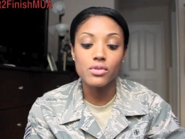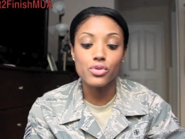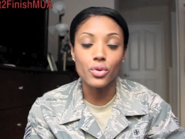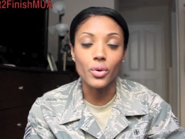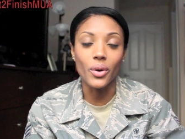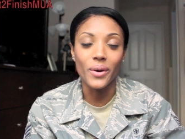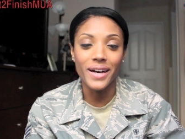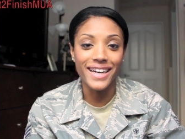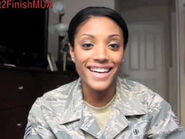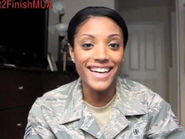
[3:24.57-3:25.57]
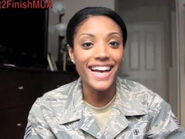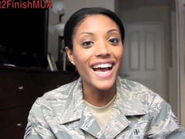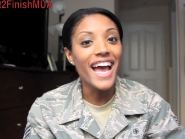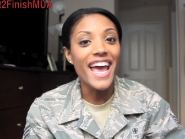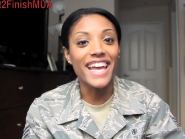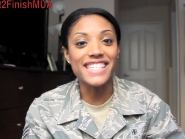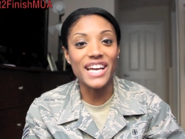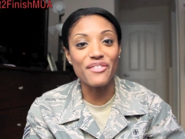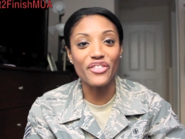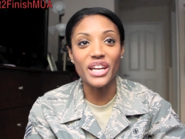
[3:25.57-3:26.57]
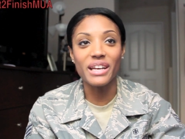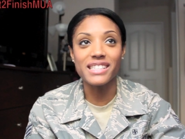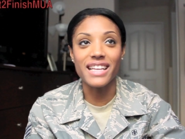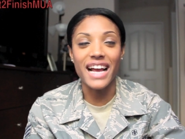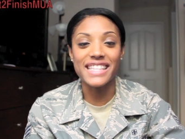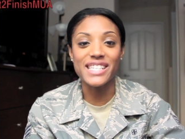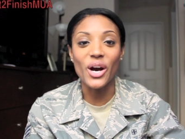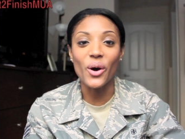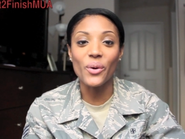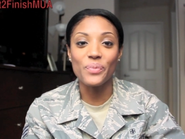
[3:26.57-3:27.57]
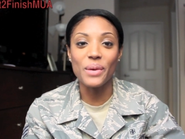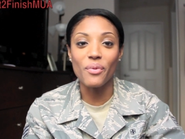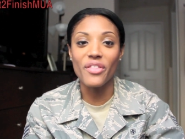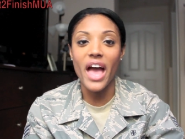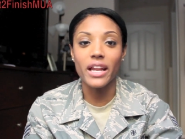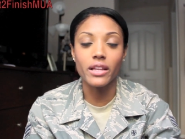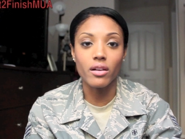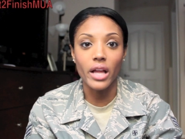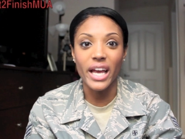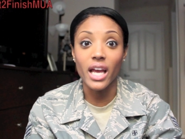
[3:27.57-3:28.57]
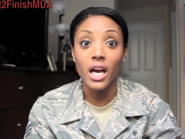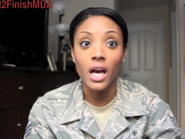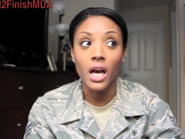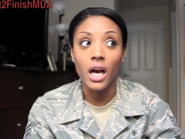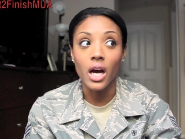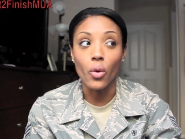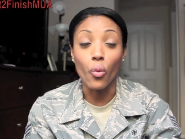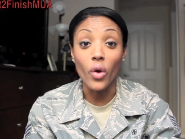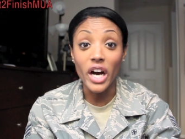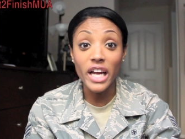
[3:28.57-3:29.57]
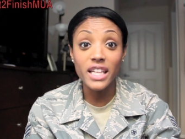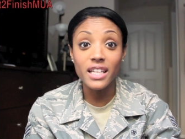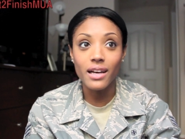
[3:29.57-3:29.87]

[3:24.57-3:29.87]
So and it's kind of funny because, like, I tell people that and they're like, what?